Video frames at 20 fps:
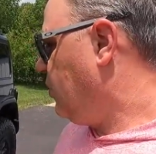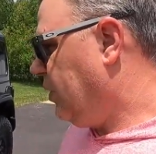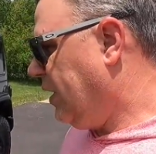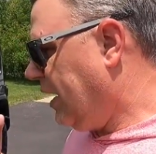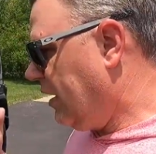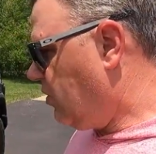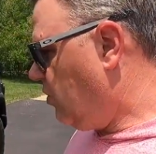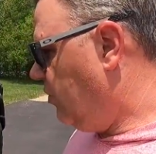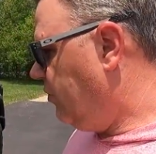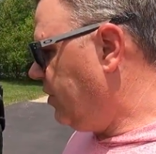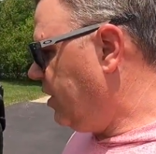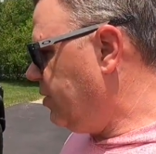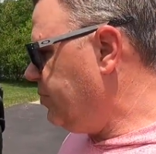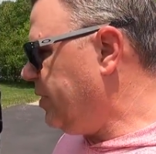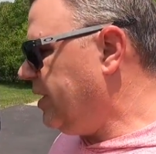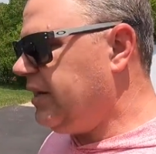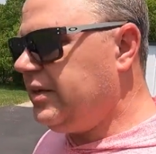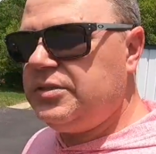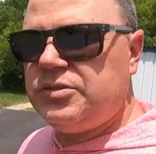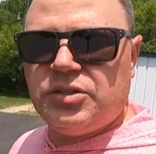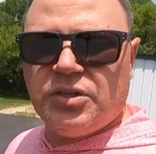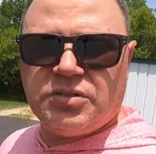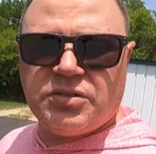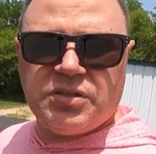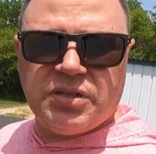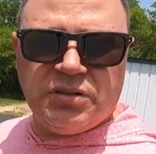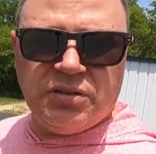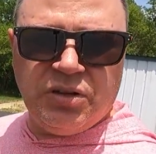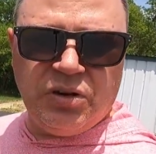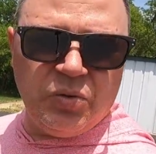We're not going very big,
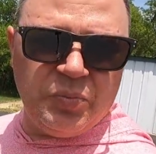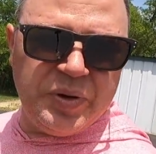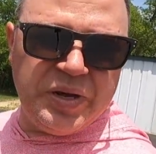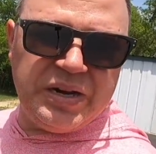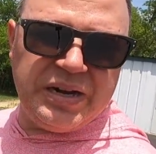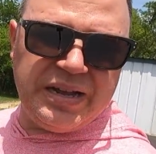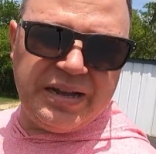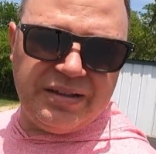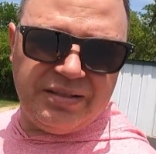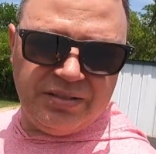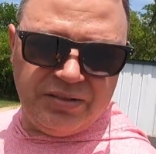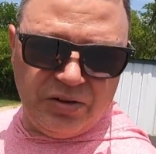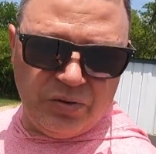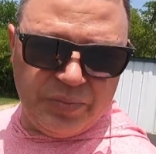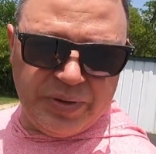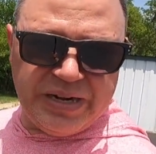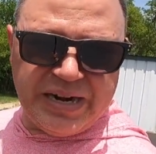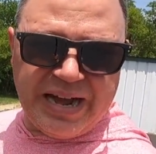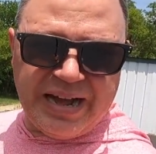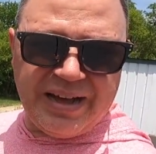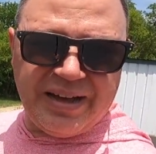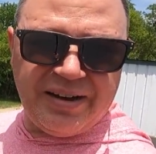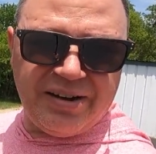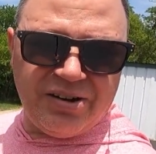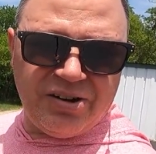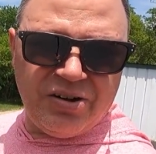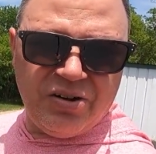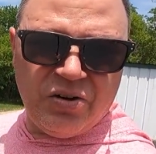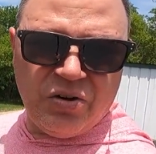just a little bit higher.